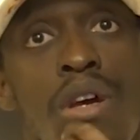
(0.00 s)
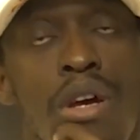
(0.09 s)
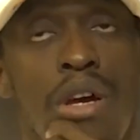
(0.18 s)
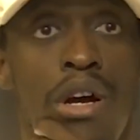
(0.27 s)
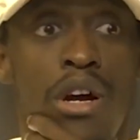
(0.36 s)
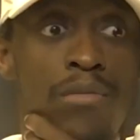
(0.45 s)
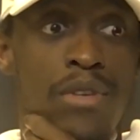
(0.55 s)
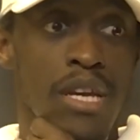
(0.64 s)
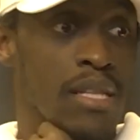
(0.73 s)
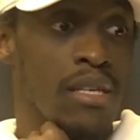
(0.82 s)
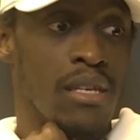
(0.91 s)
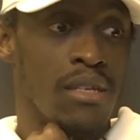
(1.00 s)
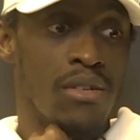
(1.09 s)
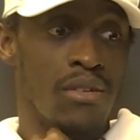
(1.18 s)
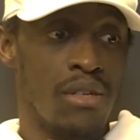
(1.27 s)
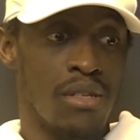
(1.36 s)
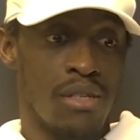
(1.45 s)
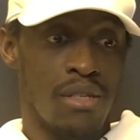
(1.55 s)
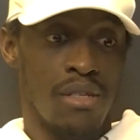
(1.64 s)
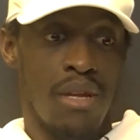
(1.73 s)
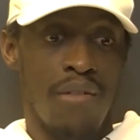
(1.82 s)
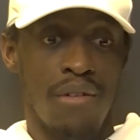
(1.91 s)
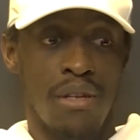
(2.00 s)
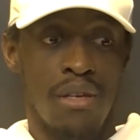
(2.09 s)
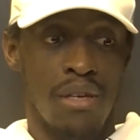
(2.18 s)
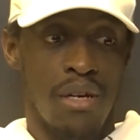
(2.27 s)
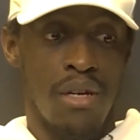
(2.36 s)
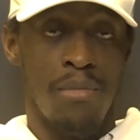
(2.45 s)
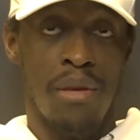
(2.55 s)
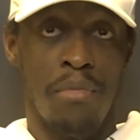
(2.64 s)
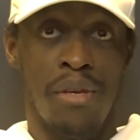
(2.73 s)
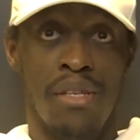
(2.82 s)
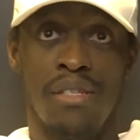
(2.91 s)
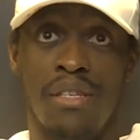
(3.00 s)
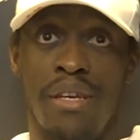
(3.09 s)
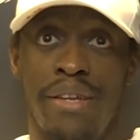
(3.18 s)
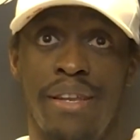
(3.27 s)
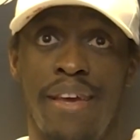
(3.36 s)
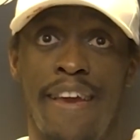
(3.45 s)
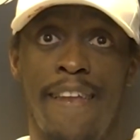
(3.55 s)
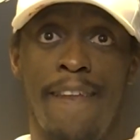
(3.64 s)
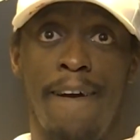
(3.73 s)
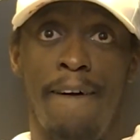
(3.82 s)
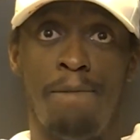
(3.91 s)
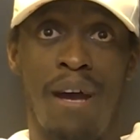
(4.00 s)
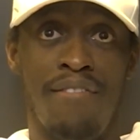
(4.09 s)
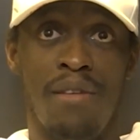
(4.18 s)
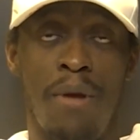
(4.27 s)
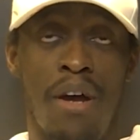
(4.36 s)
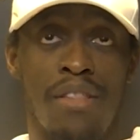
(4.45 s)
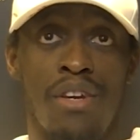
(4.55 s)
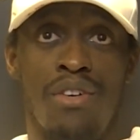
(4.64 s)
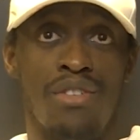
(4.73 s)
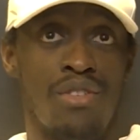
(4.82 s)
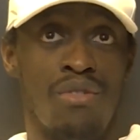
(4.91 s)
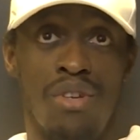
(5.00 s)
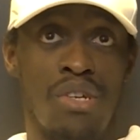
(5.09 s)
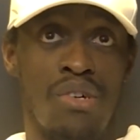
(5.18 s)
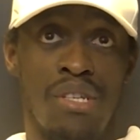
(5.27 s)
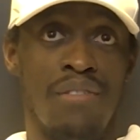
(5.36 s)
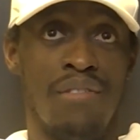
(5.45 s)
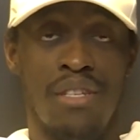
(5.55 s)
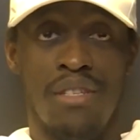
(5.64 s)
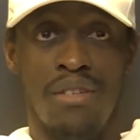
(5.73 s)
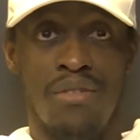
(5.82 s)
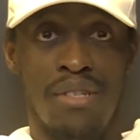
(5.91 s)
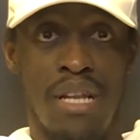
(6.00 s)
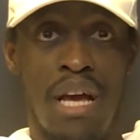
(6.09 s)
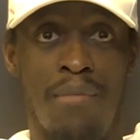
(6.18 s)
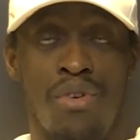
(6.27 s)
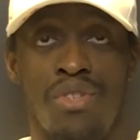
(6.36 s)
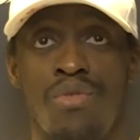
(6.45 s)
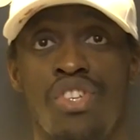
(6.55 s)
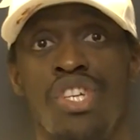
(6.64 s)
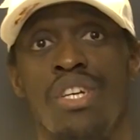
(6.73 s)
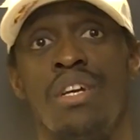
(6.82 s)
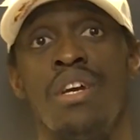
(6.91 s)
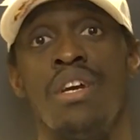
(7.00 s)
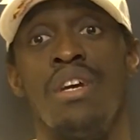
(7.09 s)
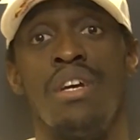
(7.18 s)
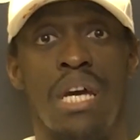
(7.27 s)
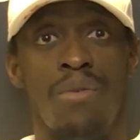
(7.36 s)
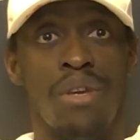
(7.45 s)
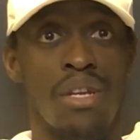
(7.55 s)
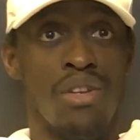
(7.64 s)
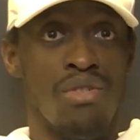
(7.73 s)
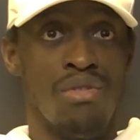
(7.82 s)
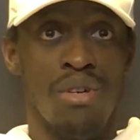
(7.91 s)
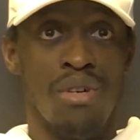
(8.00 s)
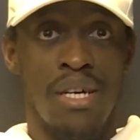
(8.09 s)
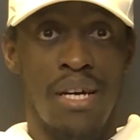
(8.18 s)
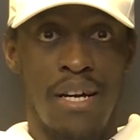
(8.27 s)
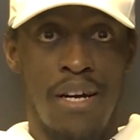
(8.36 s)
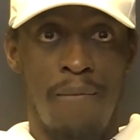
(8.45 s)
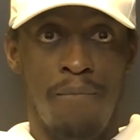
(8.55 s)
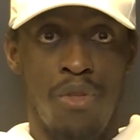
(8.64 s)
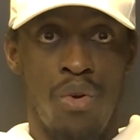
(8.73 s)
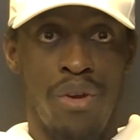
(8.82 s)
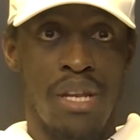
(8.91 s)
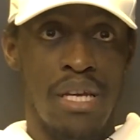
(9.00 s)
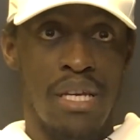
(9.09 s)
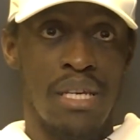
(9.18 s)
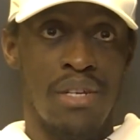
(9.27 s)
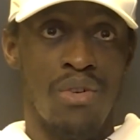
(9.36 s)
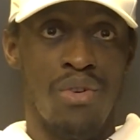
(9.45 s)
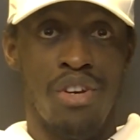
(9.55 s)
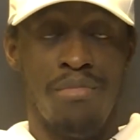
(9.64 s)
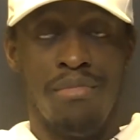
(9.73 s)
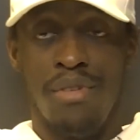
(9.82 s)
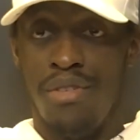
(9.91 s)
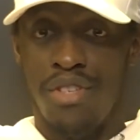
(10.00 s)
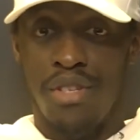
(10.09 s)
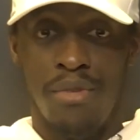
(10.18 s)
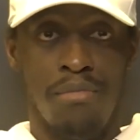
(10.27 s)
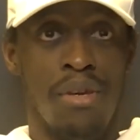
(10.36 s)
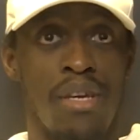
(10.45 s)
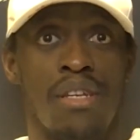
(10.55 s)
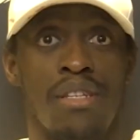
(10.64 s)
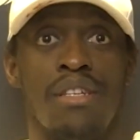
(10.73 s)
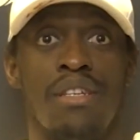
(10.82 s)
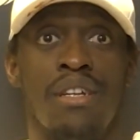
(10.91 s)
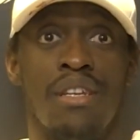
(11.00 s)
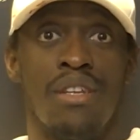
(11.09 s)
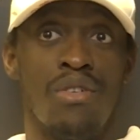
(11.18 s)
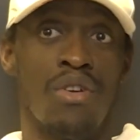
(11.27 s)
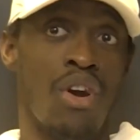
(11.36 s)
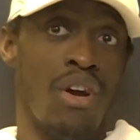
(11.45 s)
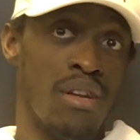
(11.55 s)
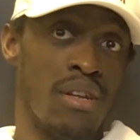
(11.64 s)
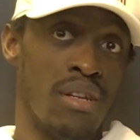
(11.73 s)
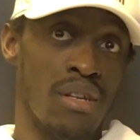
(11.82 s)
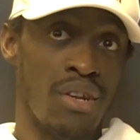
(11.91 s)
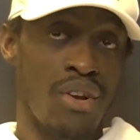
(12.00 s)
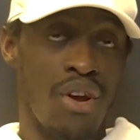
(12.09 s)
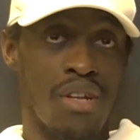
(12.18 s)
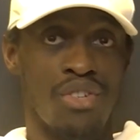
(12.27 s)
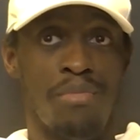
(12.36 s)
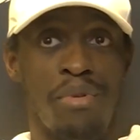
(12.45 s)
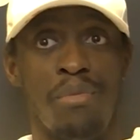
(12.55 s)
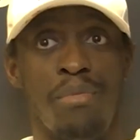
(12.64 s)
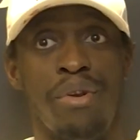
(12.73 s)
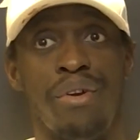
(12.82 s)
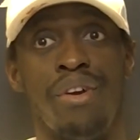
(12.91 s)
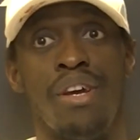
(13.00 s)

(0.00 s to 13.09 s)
Yeah, I think he's definitely a big piece, and having him out there also, on defense, there's a lot more switching that we can do, knowing that he can hold up, some of the bigs and guard the guards on the perimeter.